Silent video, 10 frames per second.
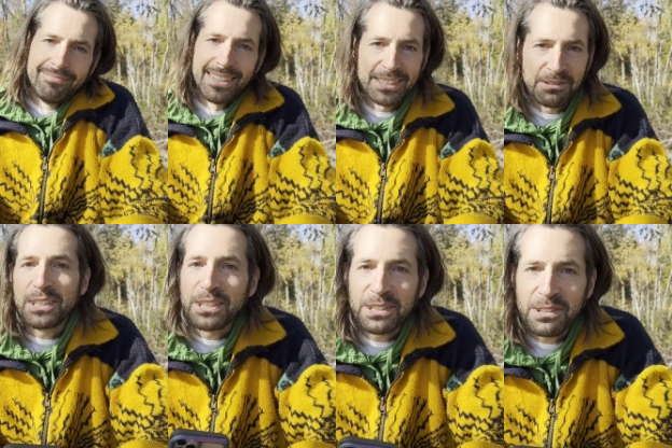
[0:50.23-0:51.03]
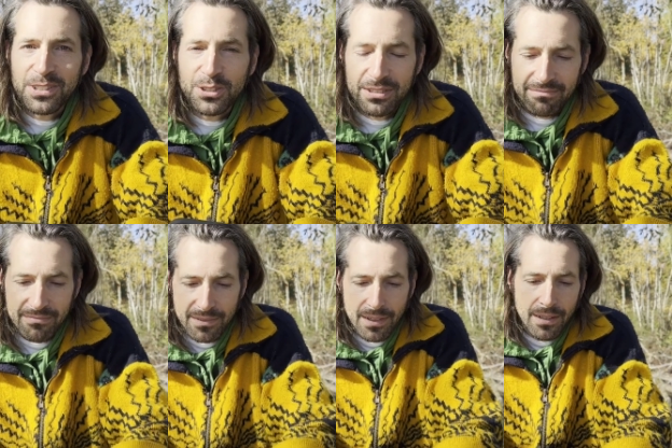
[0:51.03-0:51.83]
That's a really good question.
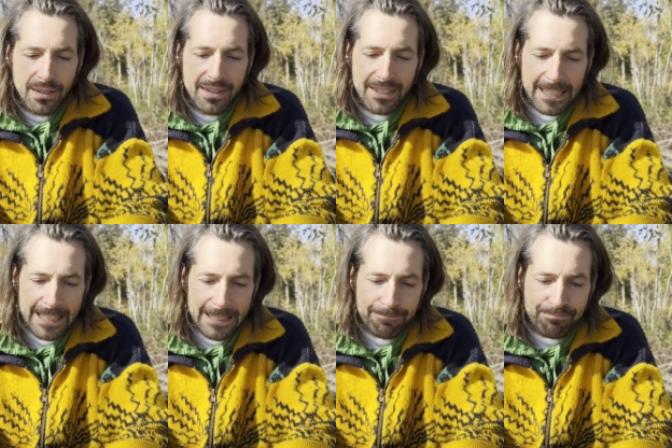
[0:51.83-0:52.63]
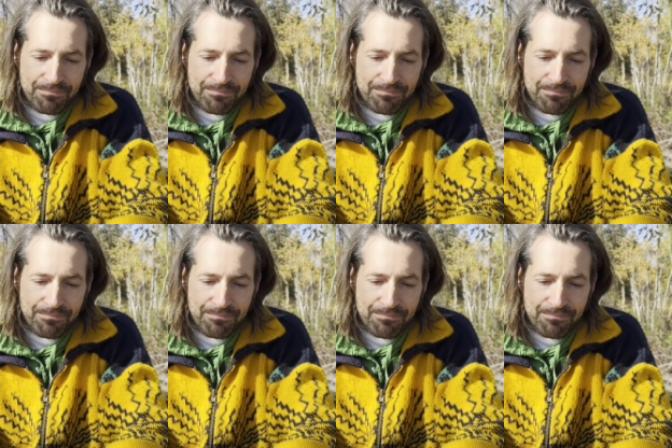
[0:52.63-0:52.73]
Um,